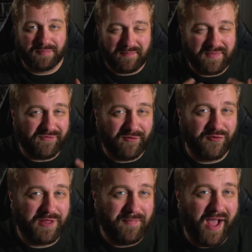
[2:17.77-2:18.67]
but I'm never
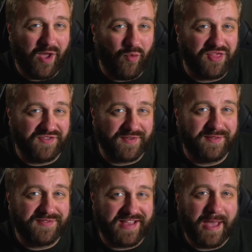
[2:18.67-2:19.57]
fully buying why the
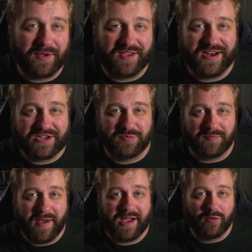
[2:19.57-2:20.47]
sudden snap and connection
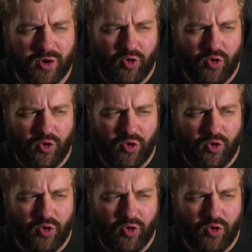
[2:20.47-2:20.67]
with Michael,